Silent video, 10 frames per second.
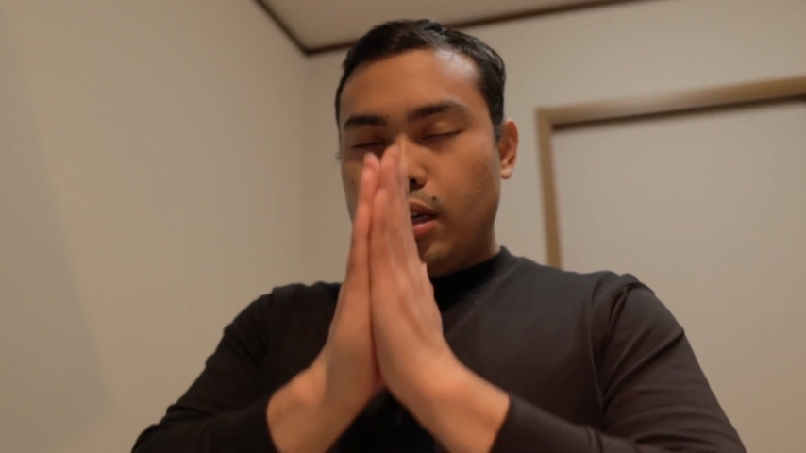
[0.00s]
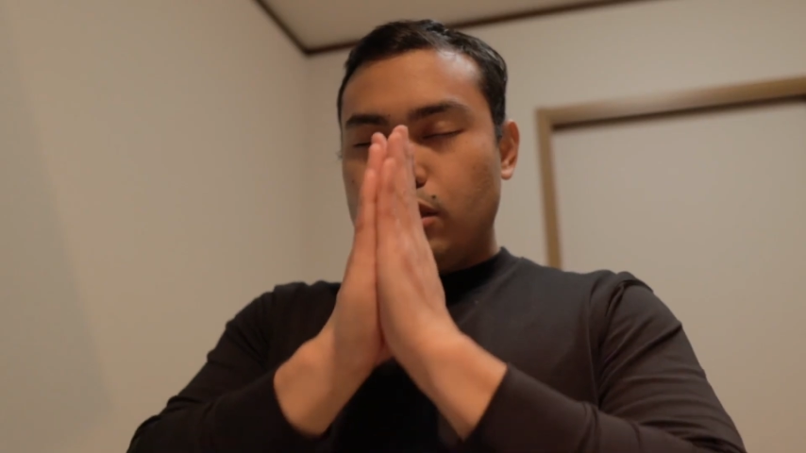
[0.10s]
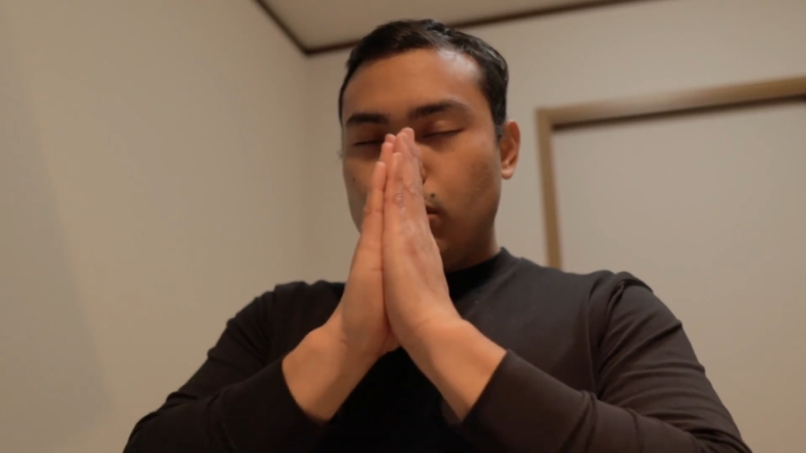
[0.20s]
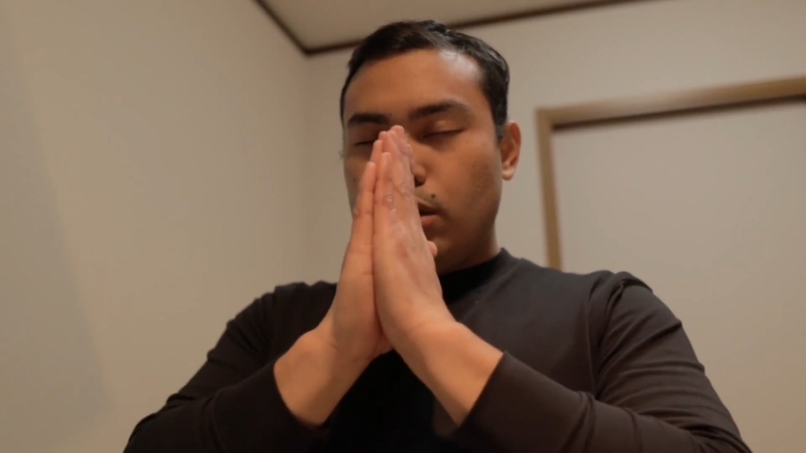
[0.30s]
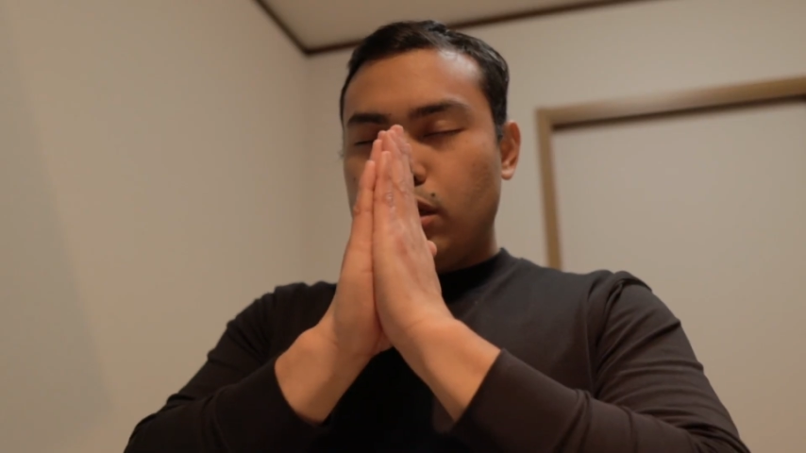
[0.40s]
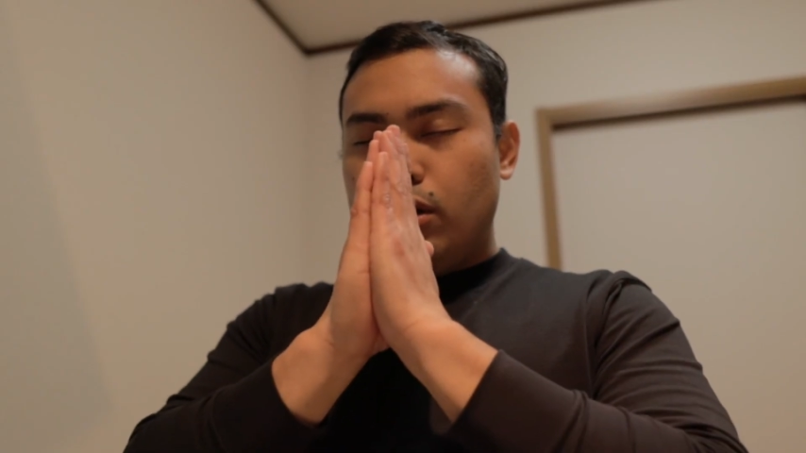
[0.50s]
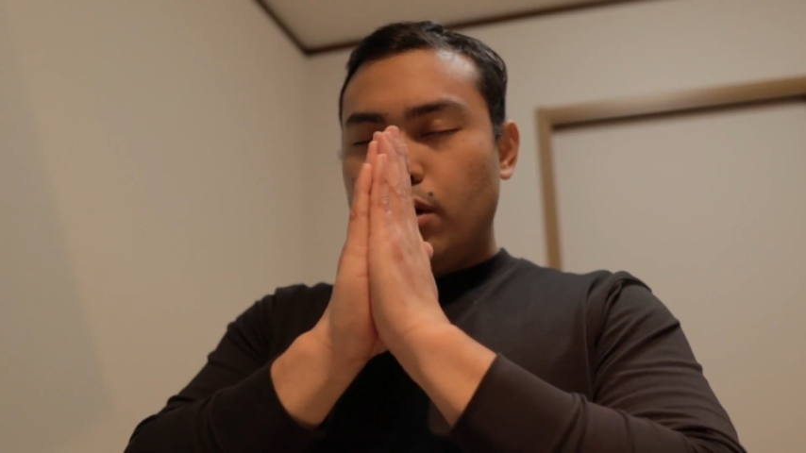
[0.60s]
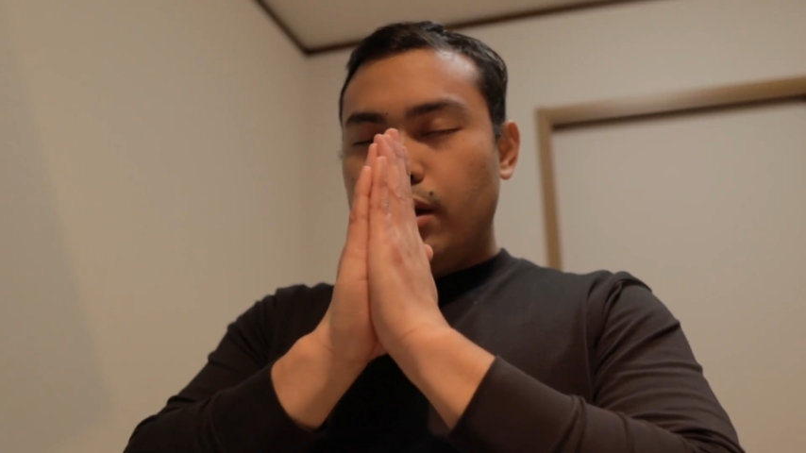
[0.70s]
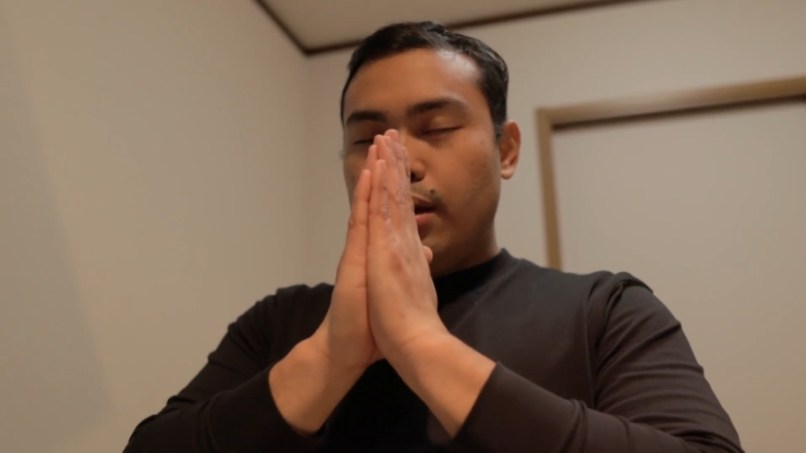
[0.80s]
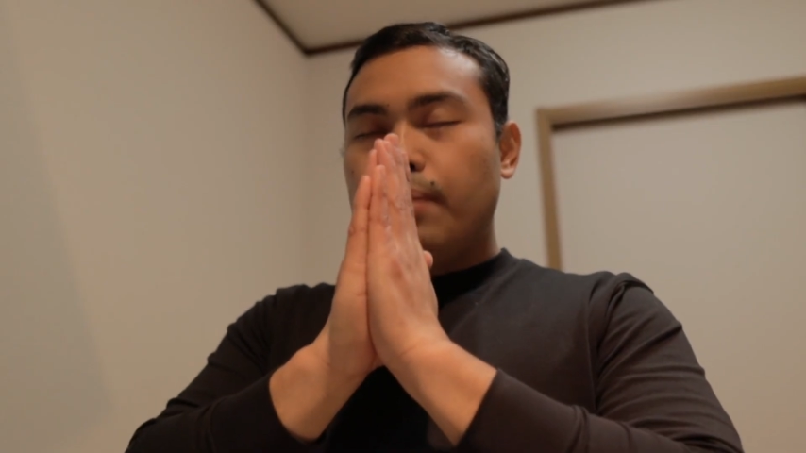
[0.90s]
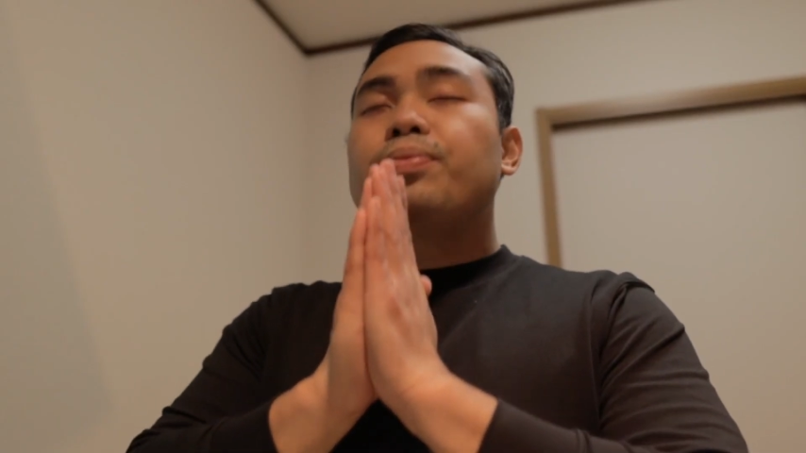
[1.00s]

So much, Lord.